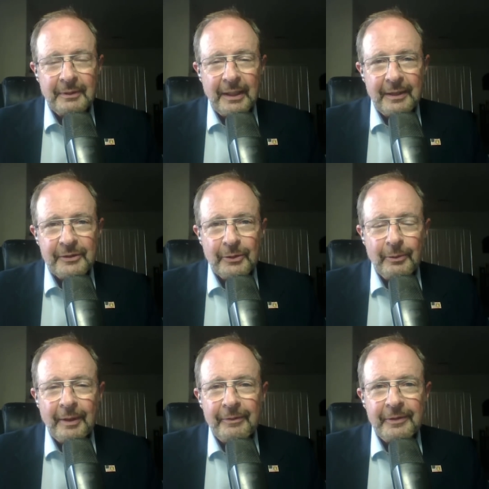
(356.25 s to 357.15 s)
And so
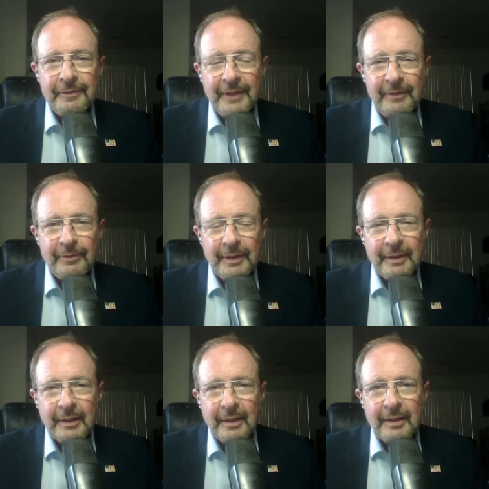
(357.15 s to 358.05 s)
whoever they're favoring
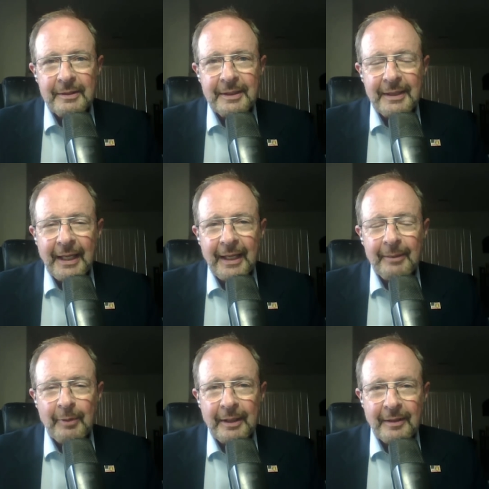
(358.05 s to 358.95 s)
today
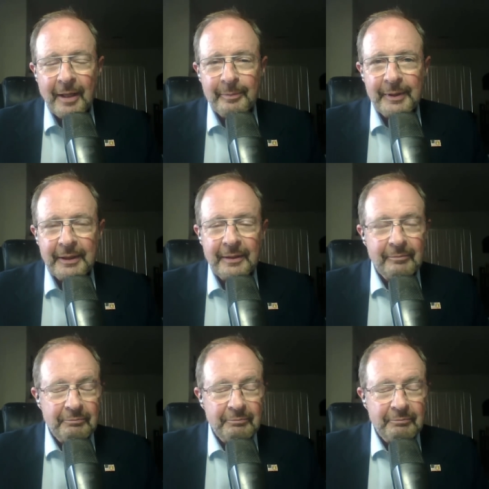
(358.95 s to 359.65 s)
might not be